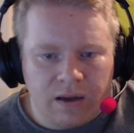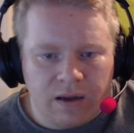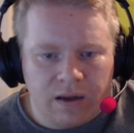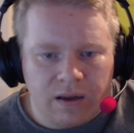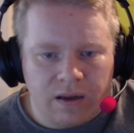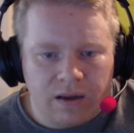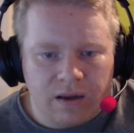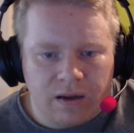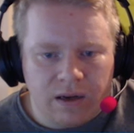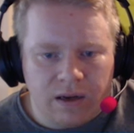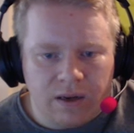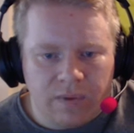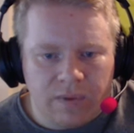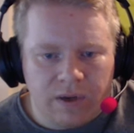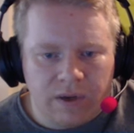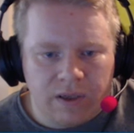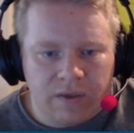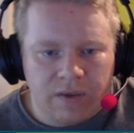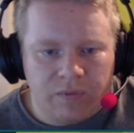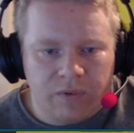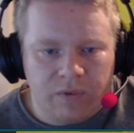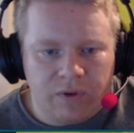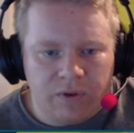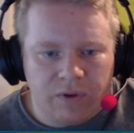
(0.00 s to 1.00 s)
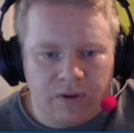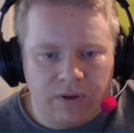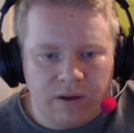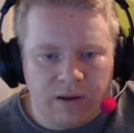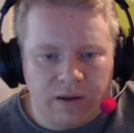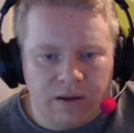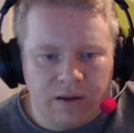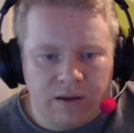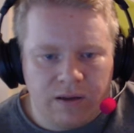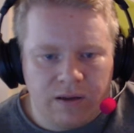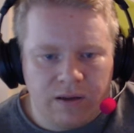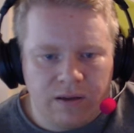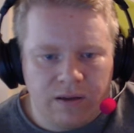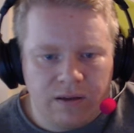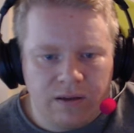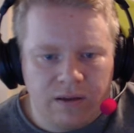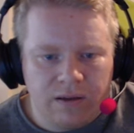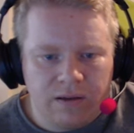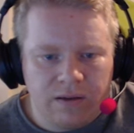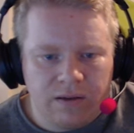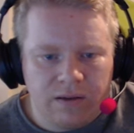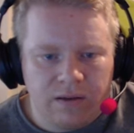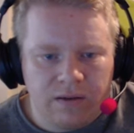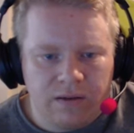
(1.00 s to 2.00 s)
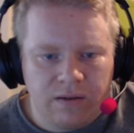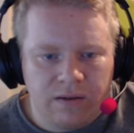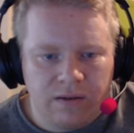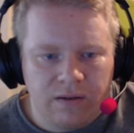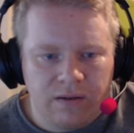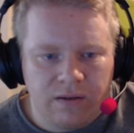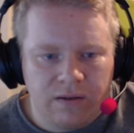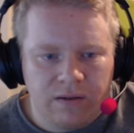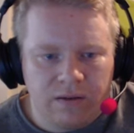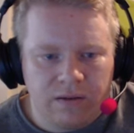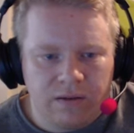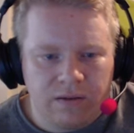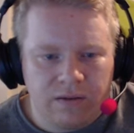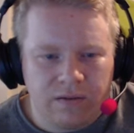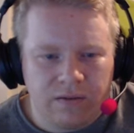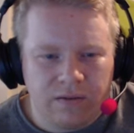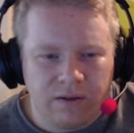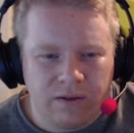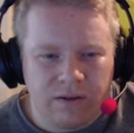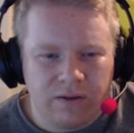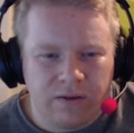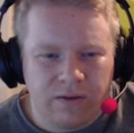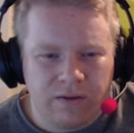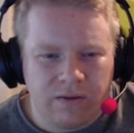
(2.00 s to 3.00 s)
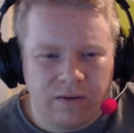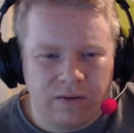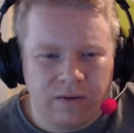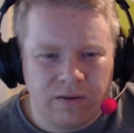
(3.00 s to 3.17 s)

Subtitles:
Clemens Munter. No.